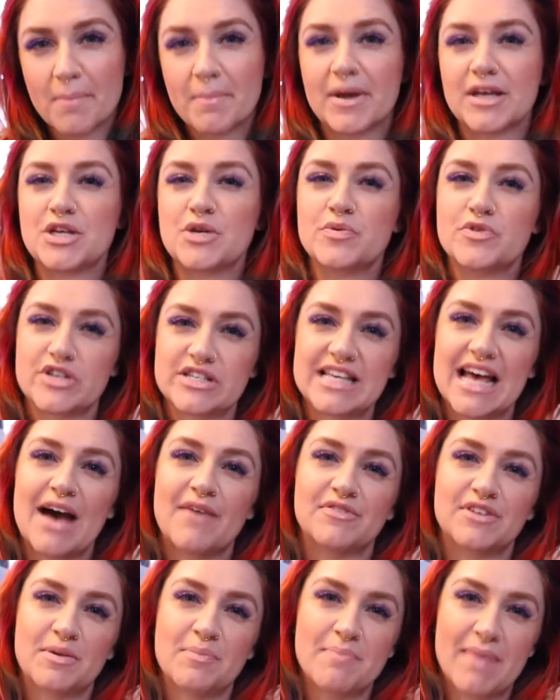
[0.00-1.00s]
but you just
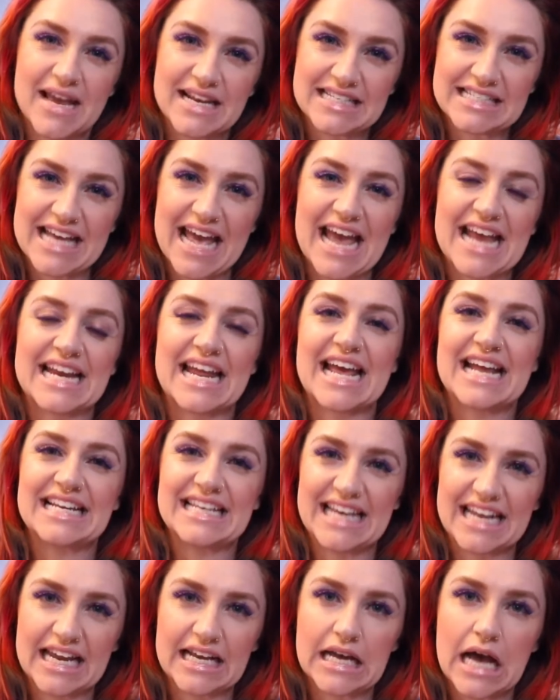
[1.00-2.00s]
have to maintain it
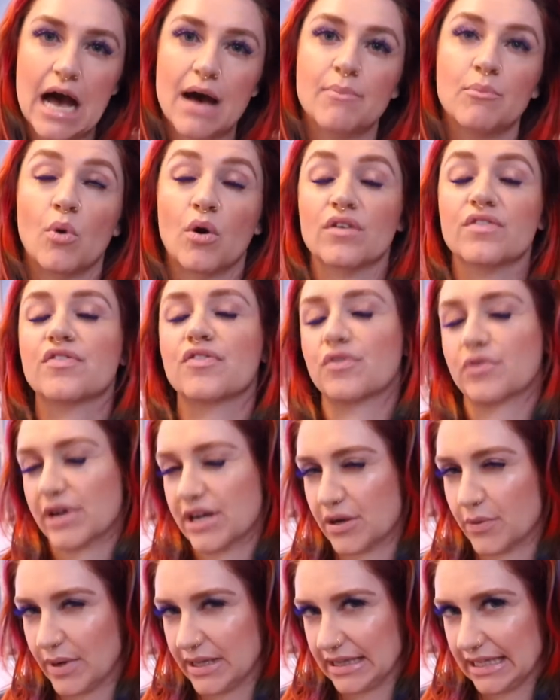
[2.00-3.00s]
and get it cut more
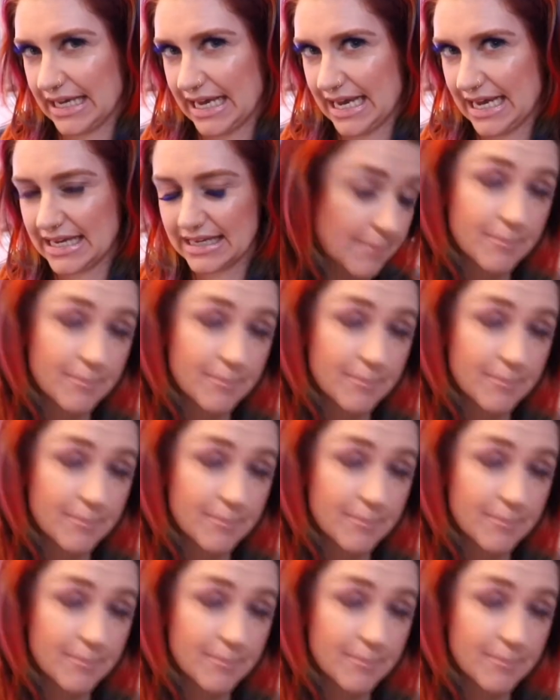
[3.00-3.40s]
frequently.